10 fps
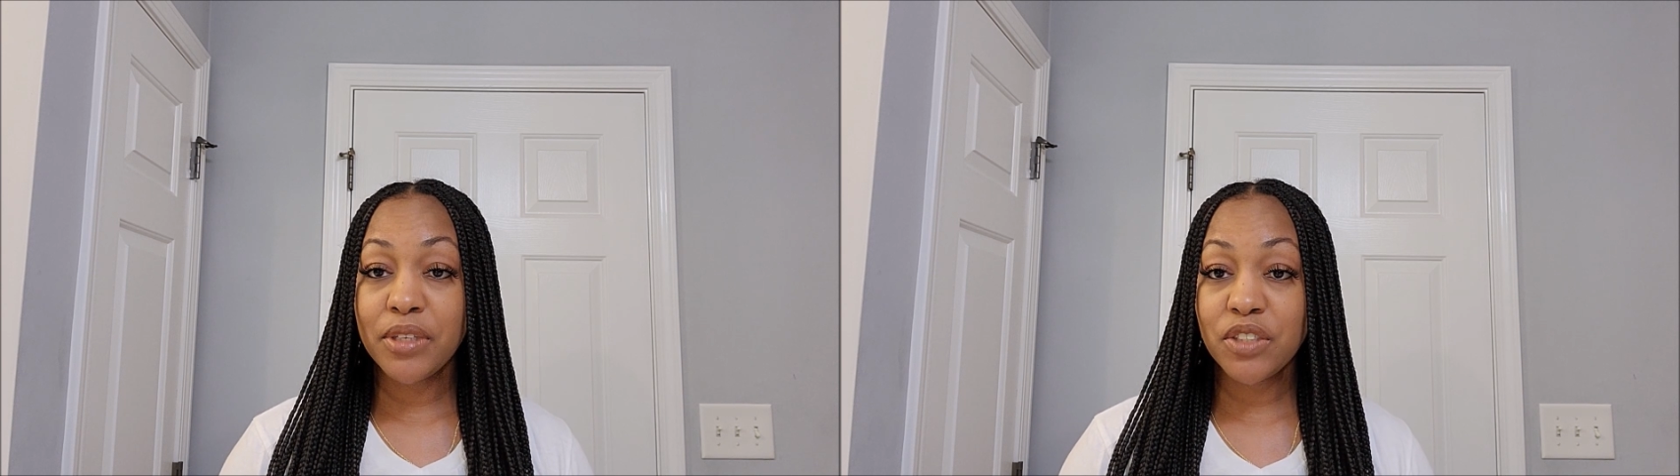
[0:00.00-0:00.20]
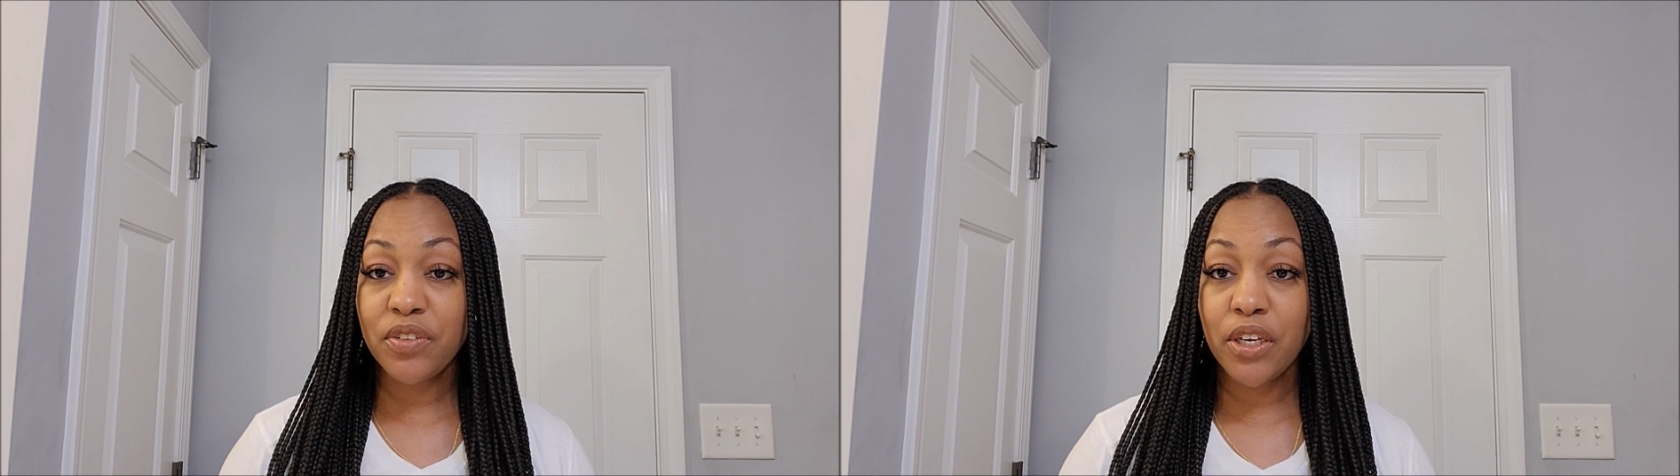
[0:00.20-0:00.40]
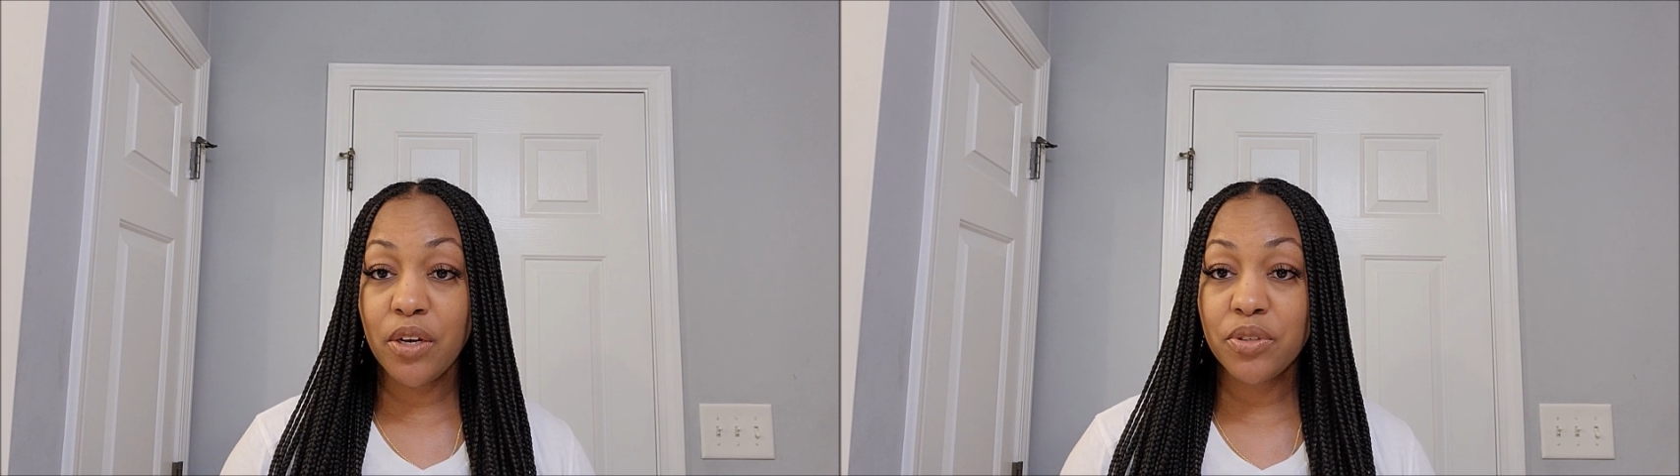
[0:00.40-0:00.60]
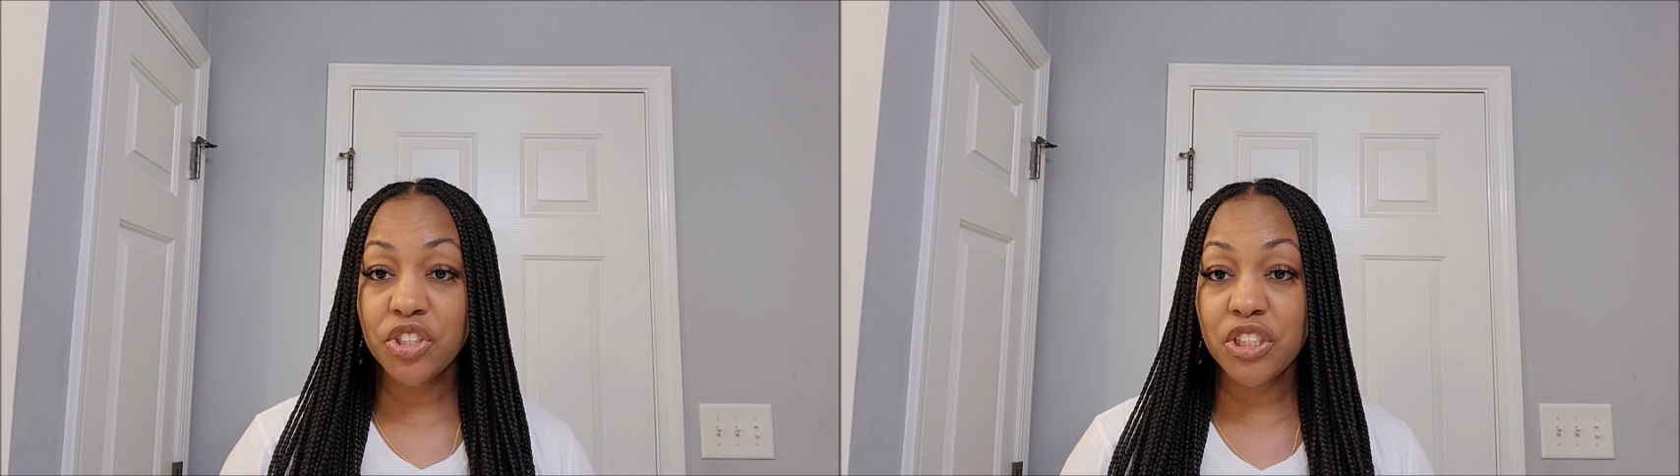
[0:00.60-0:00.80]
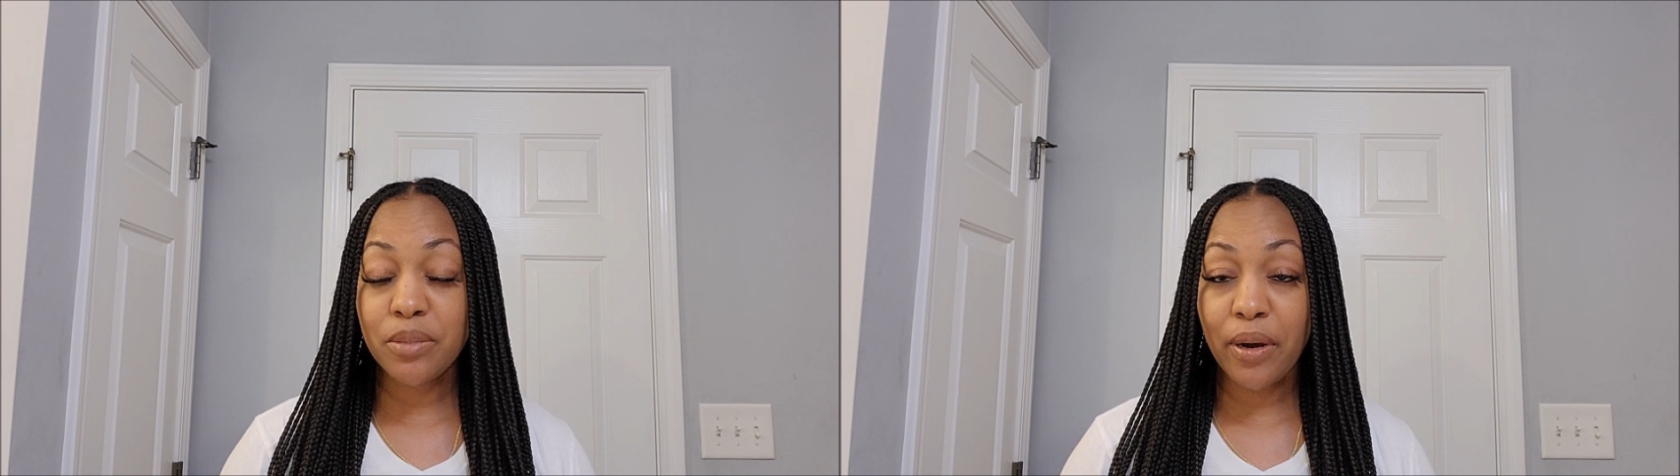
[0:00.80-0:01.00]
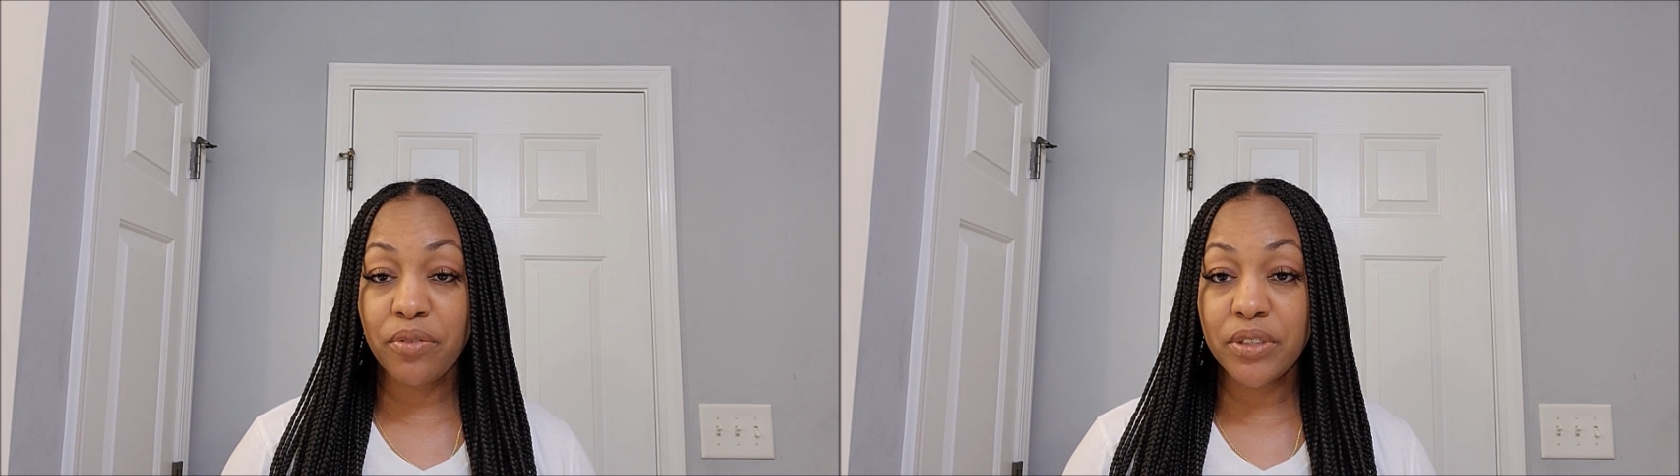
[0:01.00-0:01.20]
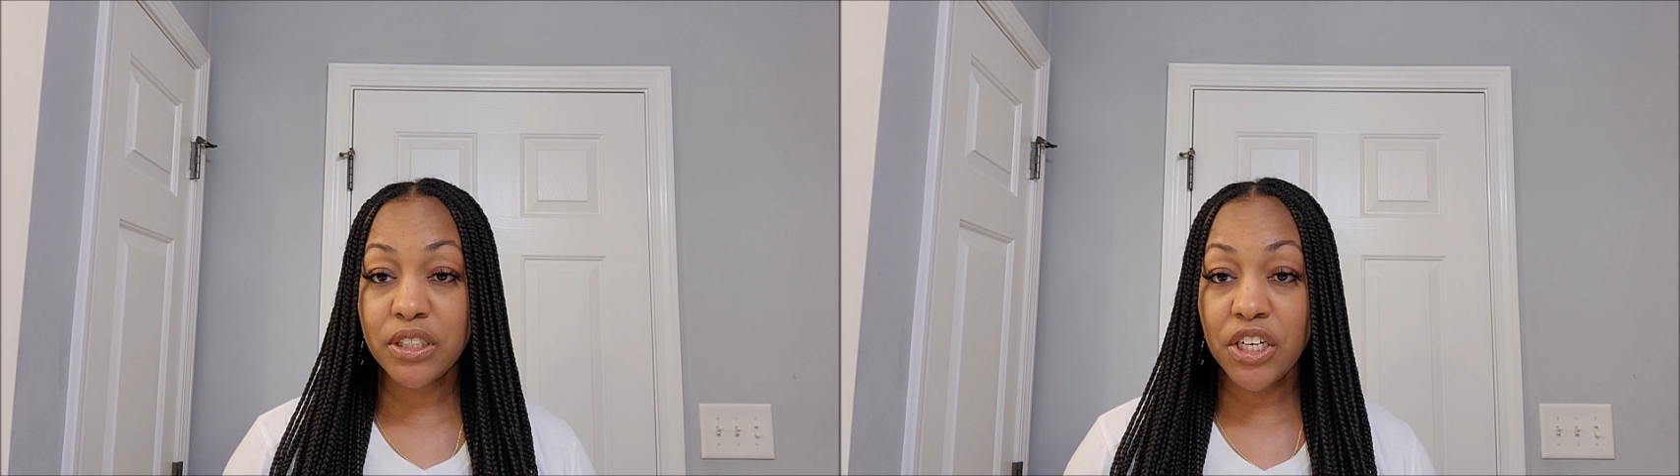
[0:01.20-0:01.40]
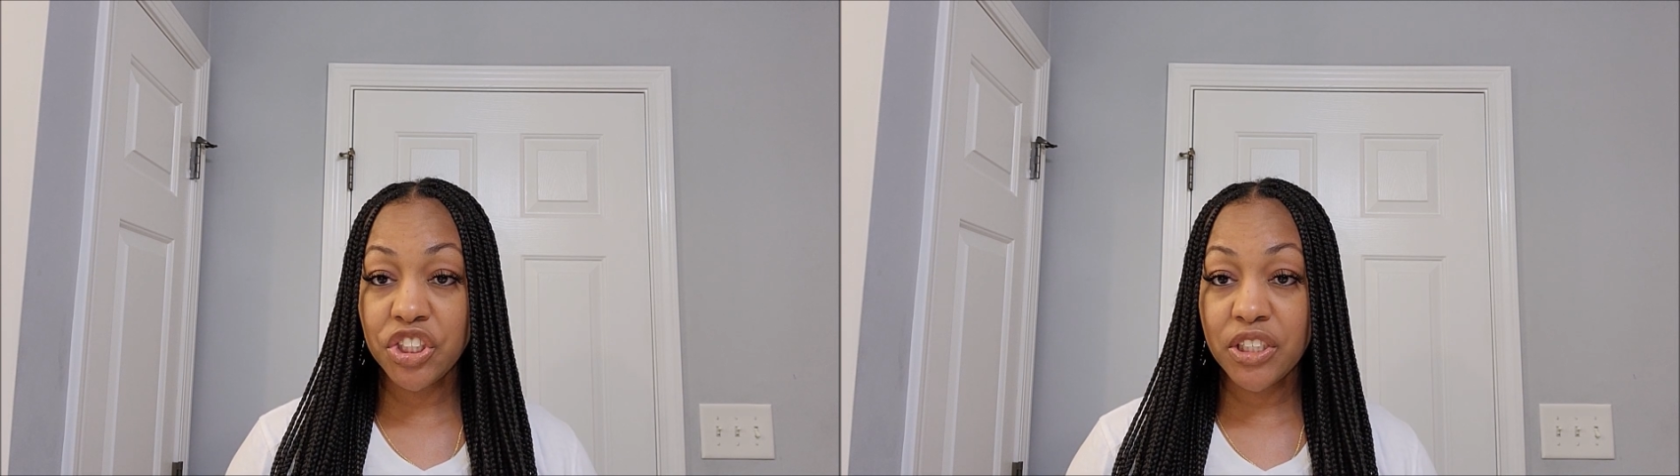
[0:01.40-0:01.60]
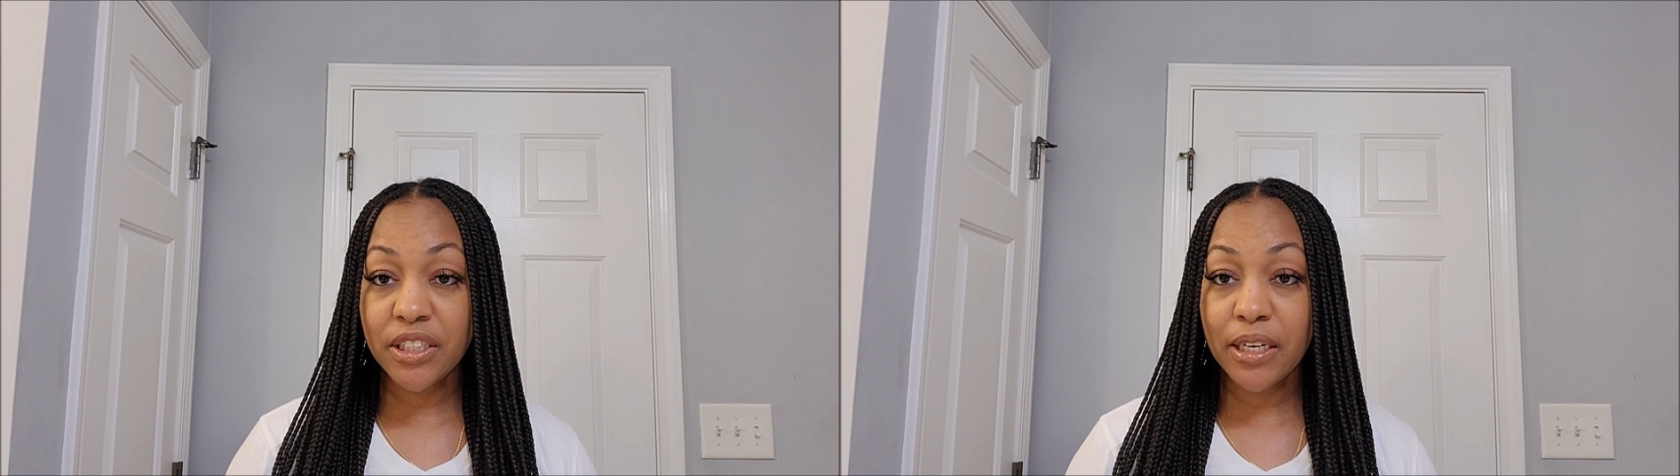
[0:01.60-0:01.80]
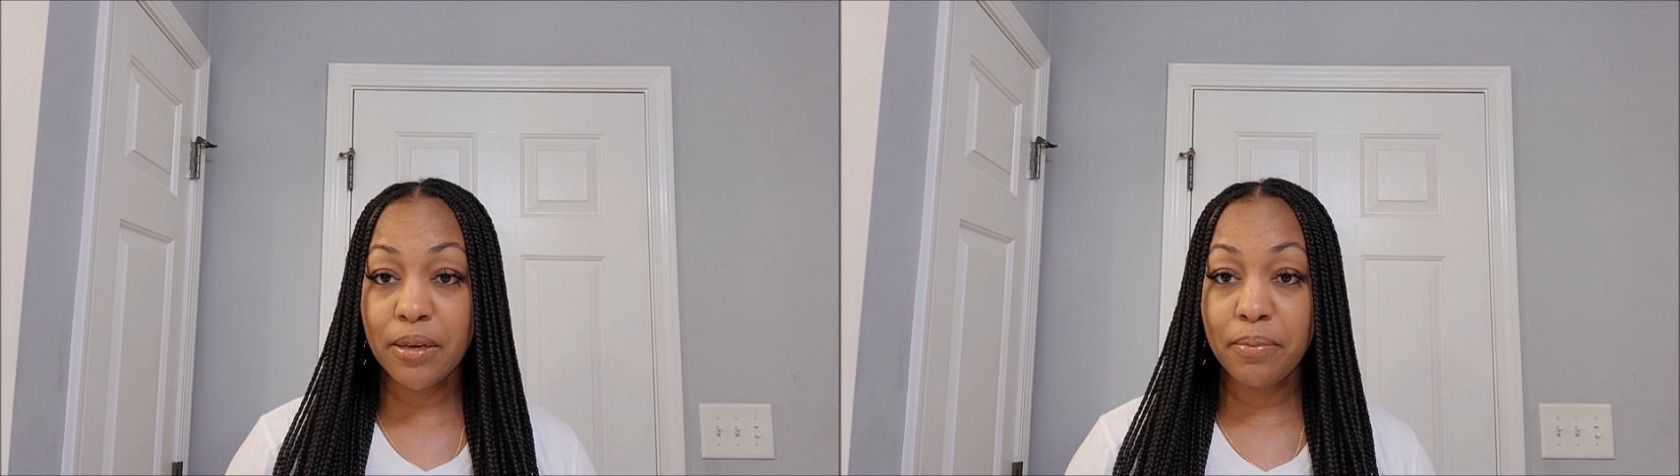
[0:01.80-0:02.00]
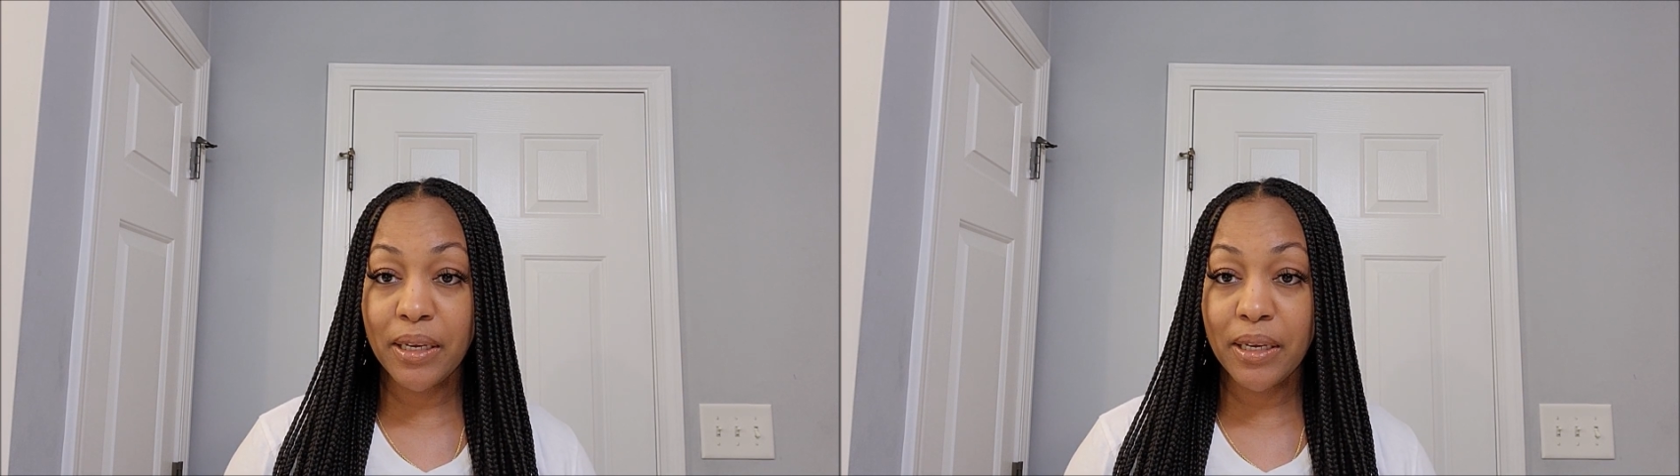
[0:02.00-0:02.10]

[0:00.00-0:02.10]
this video is just about retouching them,